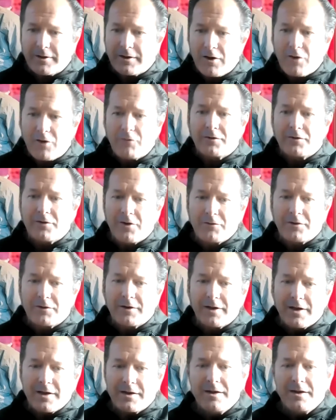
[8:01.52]
thing over and over
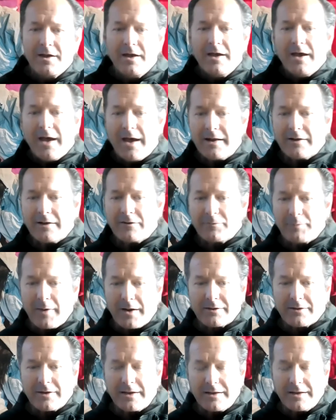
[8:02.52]
again and
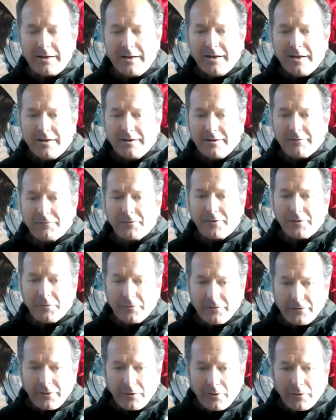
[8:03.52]
expecting different
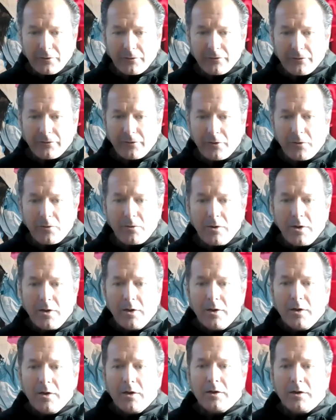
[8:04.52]
results. So,
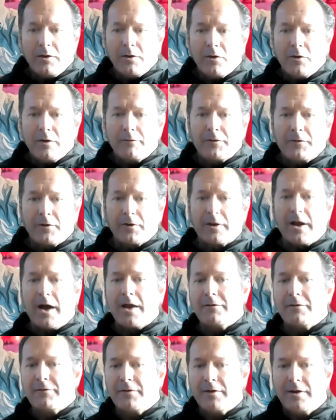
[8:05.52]
you know, if you're
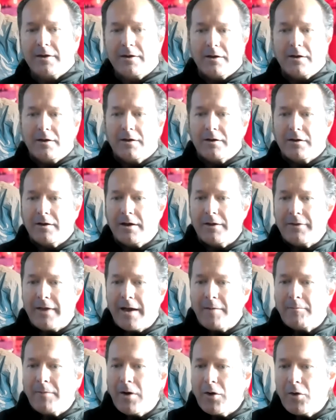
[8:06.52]
kind of in, uh, in
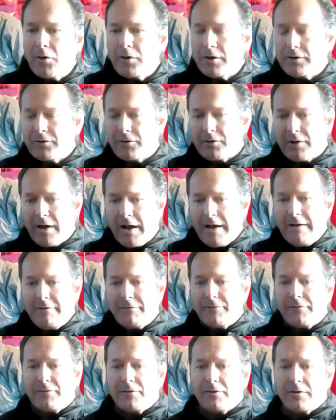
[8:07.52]
that mode in your life,
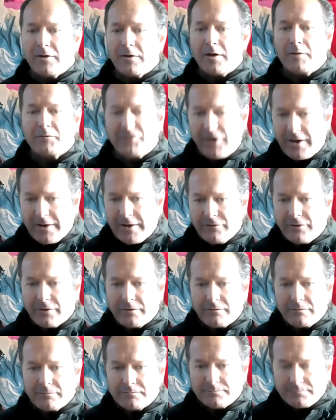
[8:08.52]
um, change it.
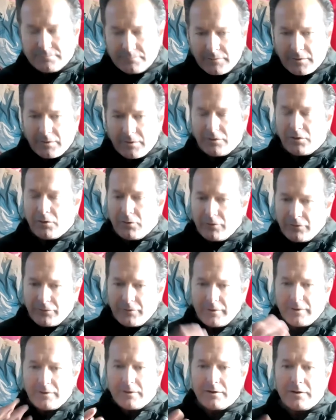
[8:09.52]
Use
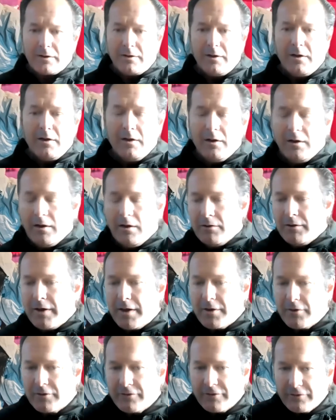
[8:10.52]
the the
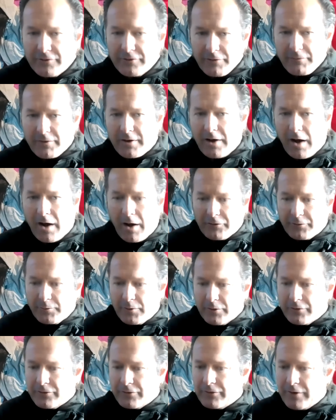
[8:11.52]
energies of the
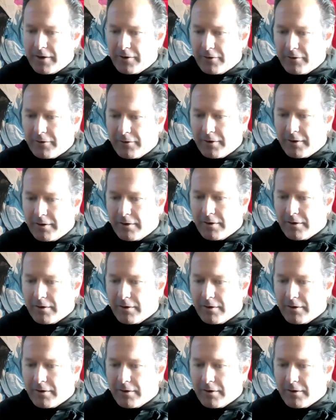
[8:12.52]
cosmos that are